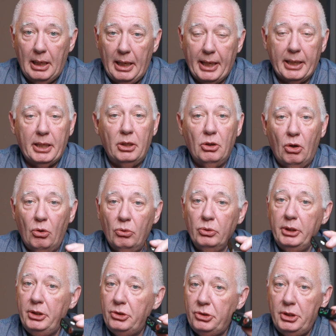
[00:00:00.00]
I can
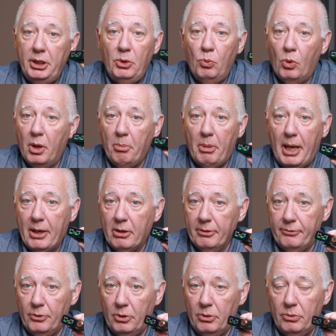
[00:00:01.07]
only see one
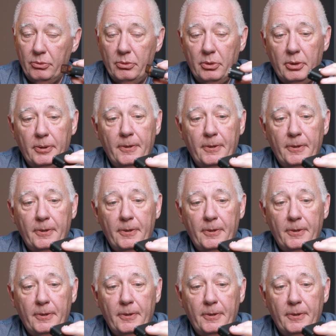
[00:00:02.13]
microphone.